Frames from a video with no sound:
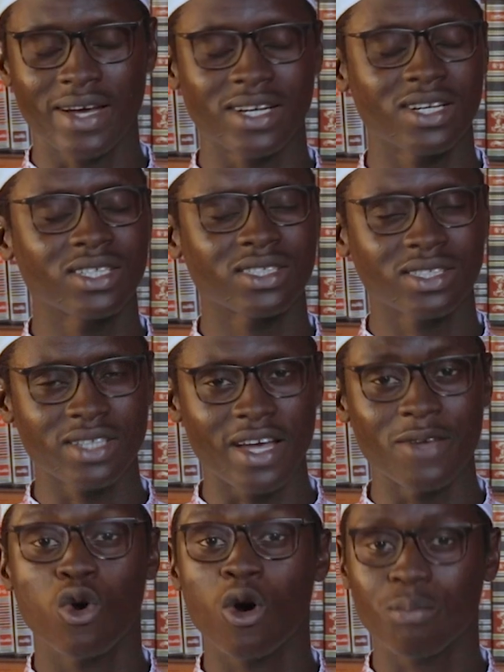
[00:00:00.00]
at least
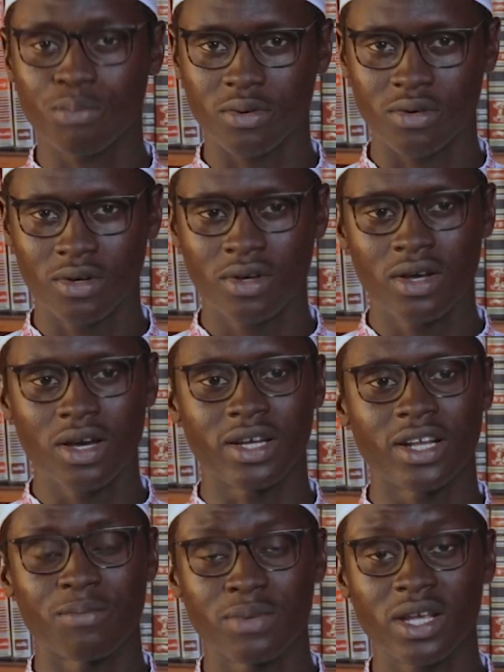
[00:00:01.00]
I hope
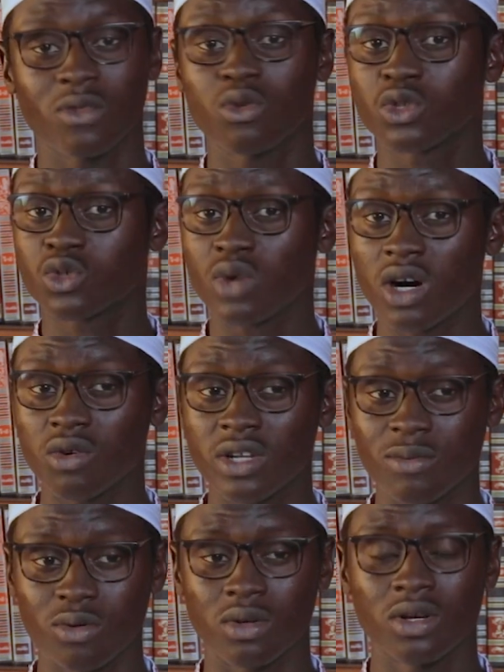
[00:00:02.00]
and I pray those who are
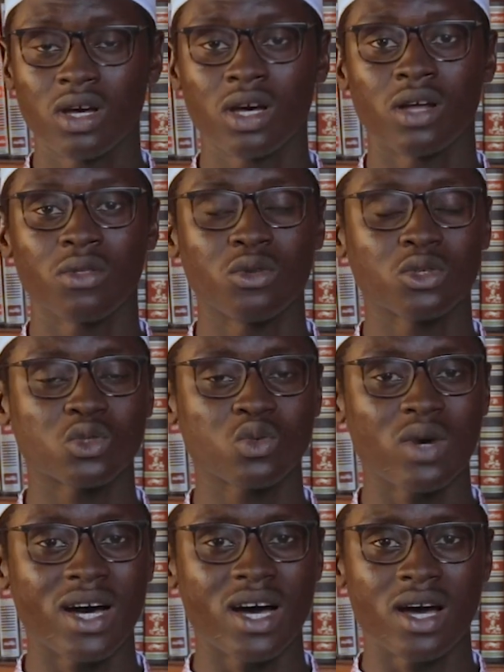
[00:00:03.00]
unable and those
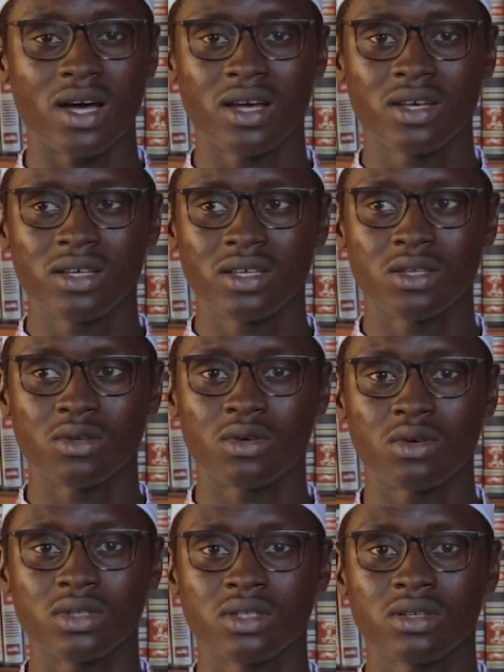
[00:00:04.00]
who are, you
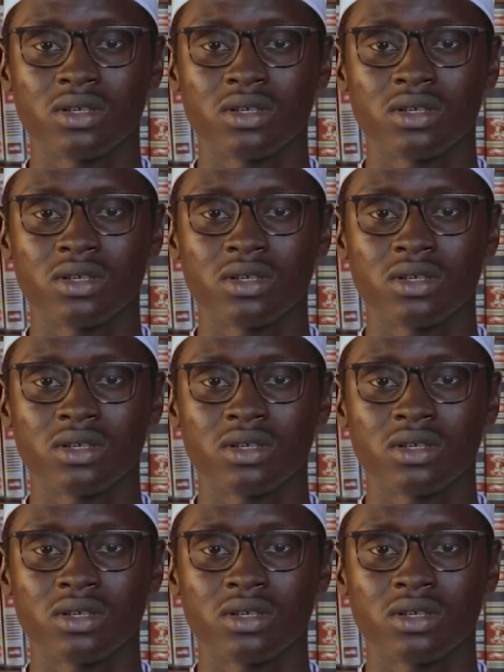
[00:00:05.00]
know,